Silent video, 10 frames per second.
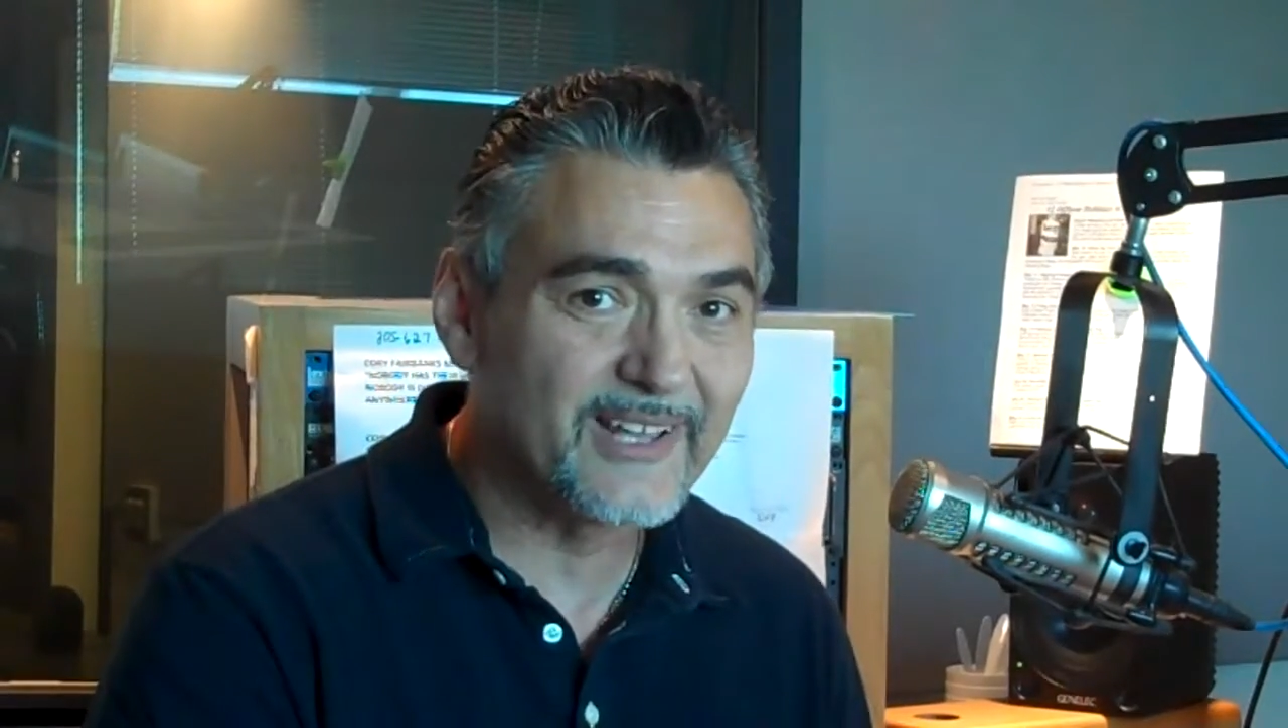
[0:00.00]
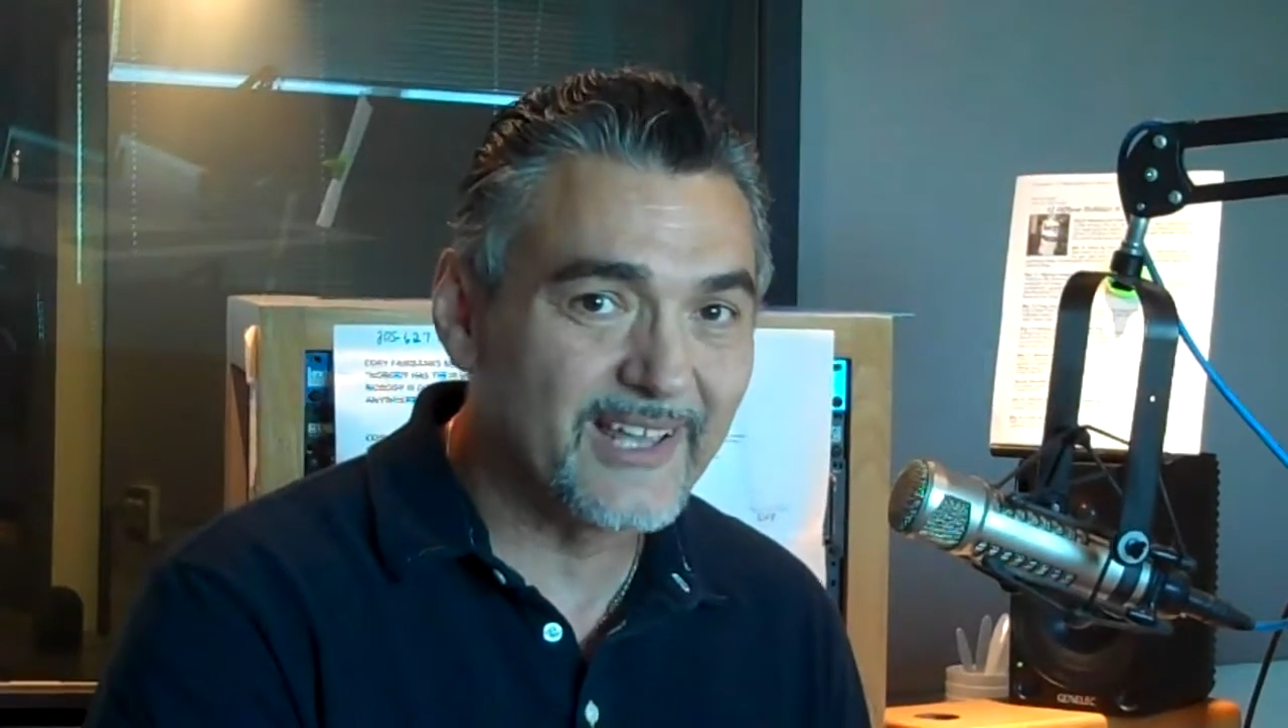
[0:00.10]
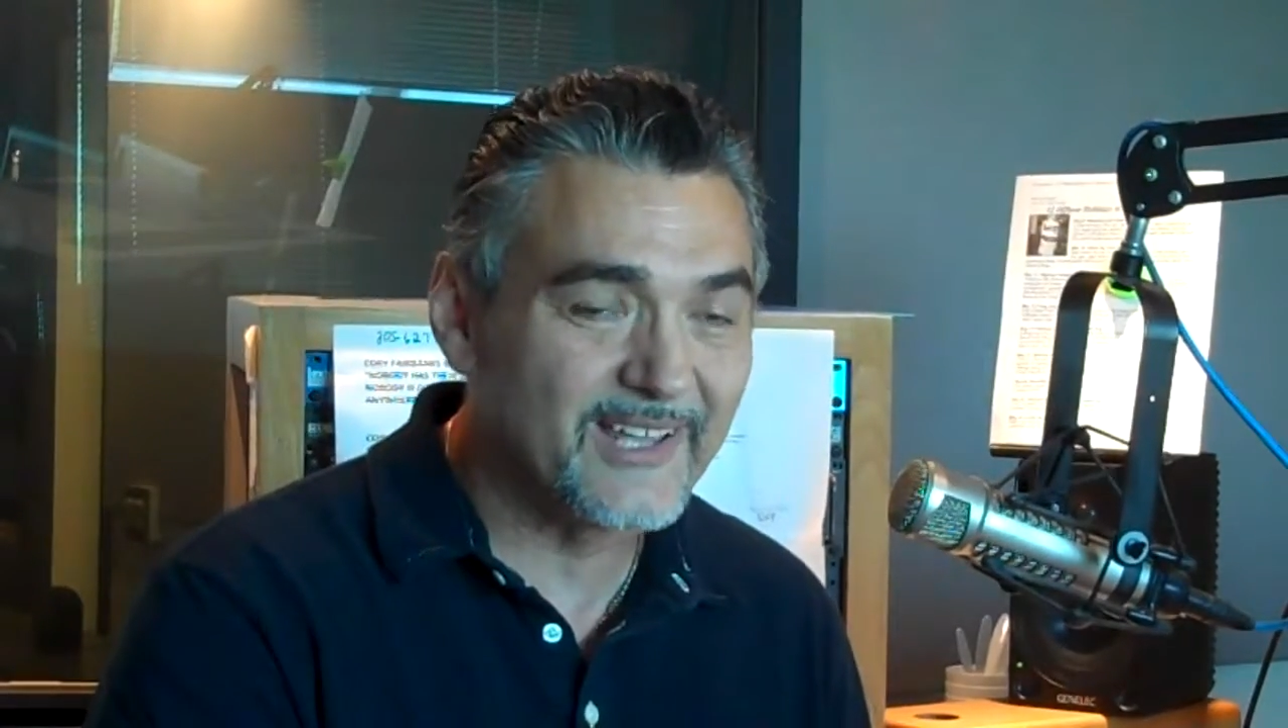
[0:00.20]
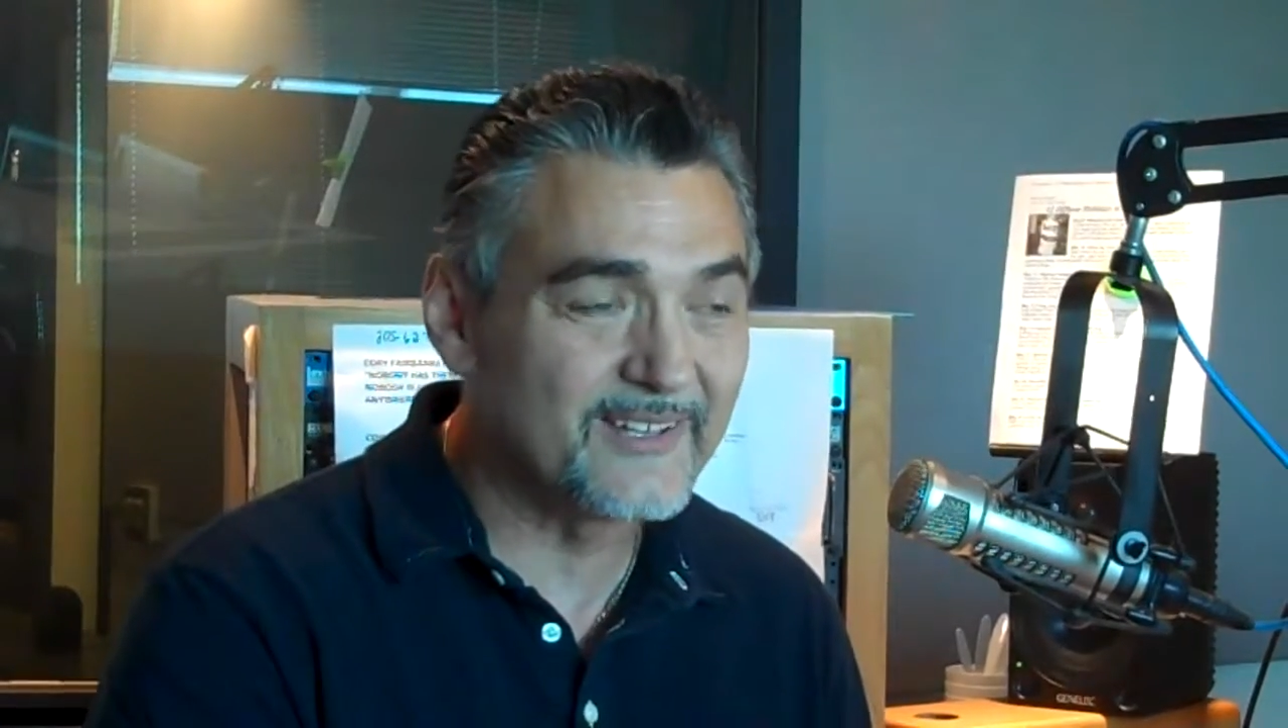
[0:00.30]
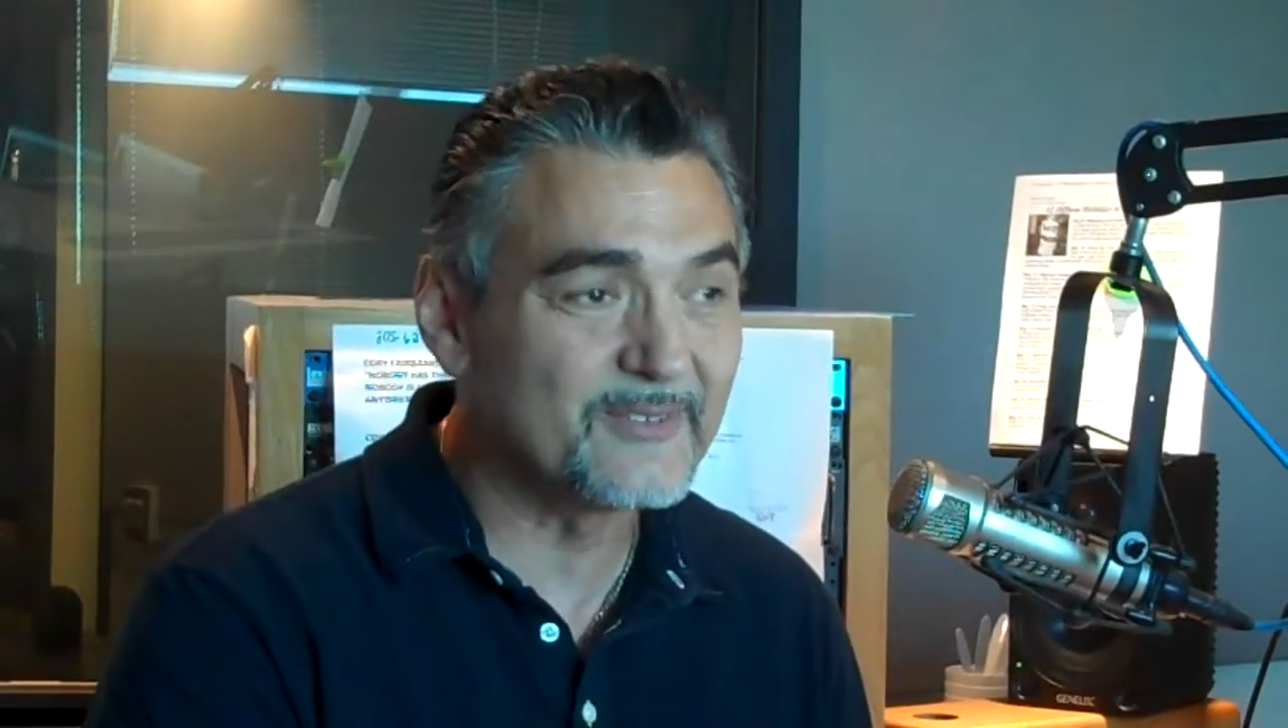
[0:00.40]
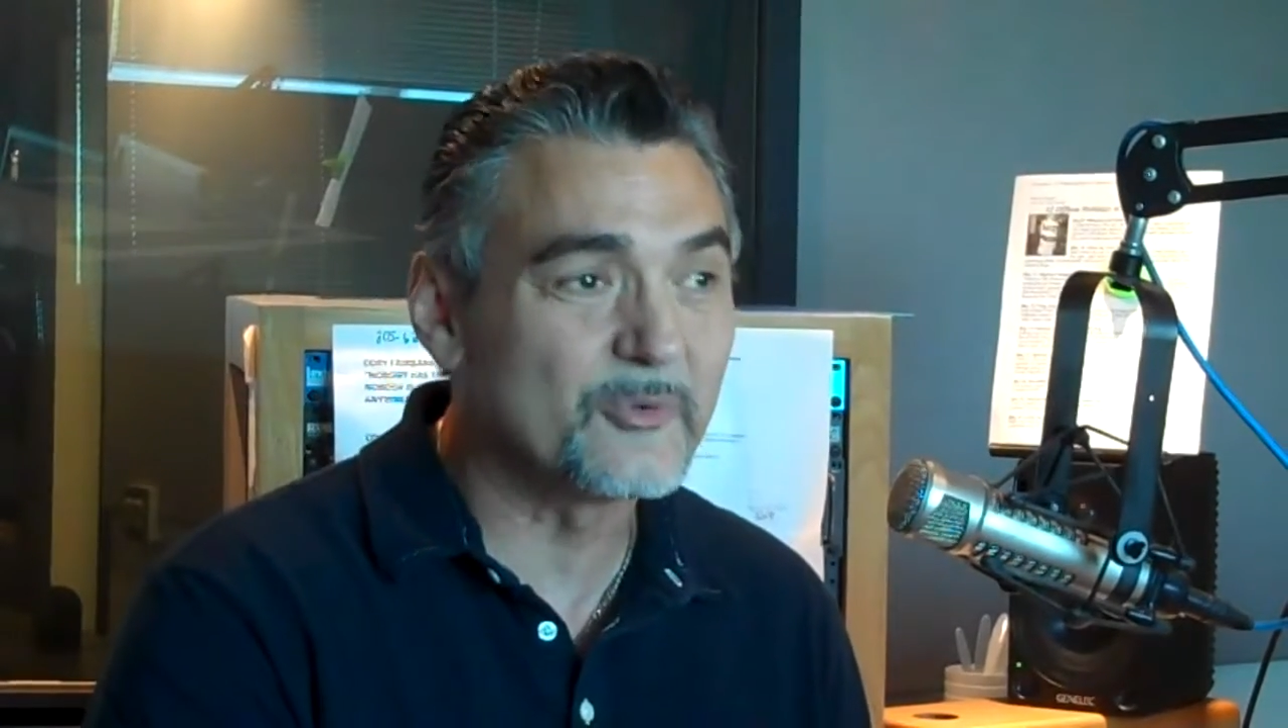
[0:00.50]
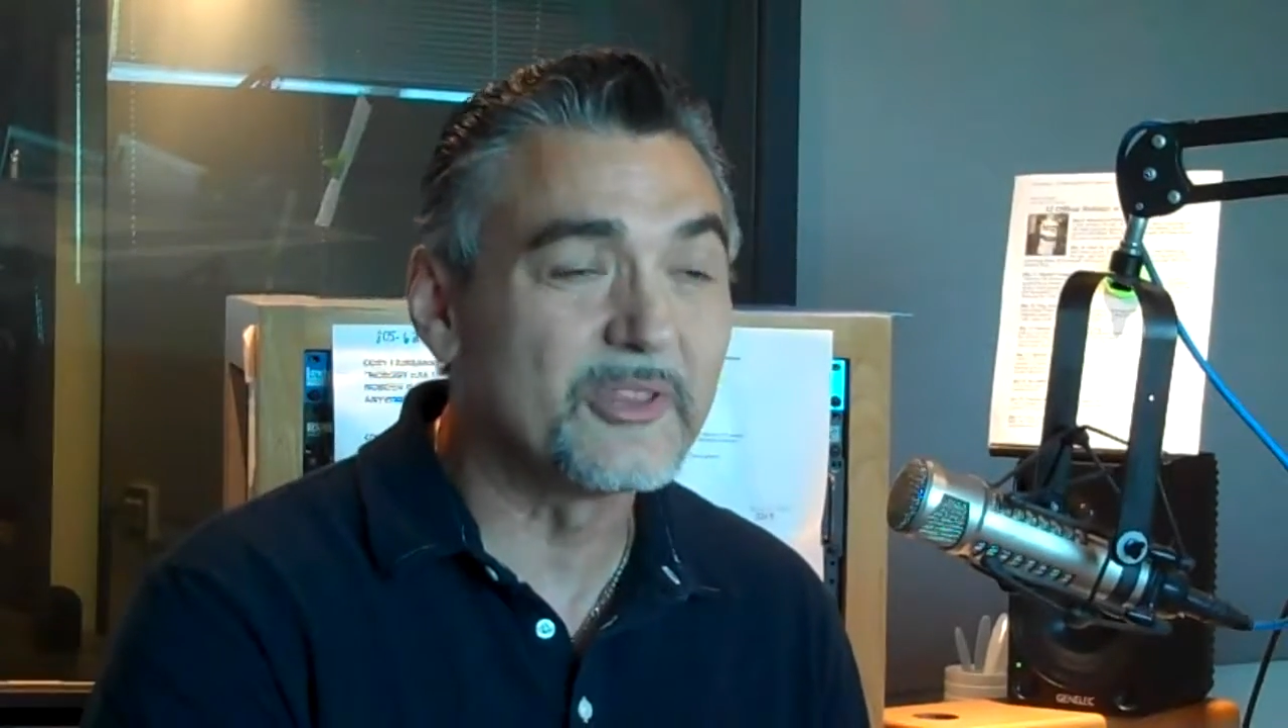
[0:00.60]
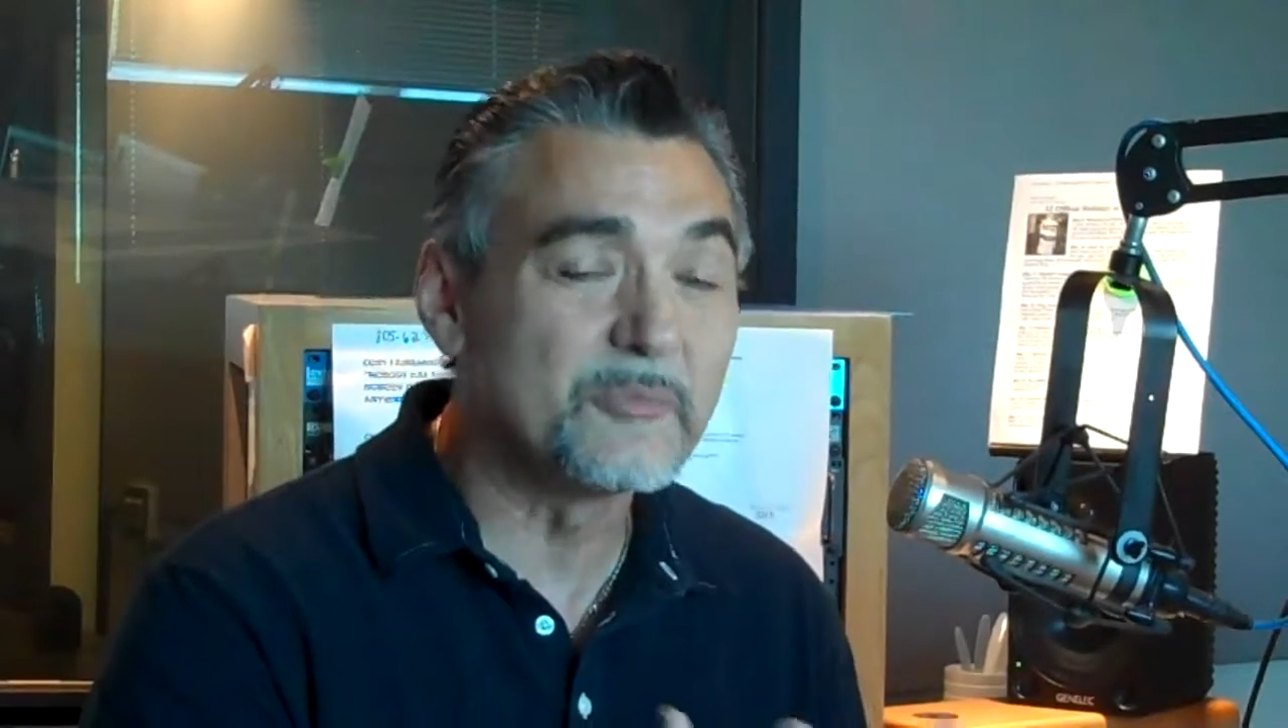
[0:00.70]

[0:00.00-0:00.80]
and when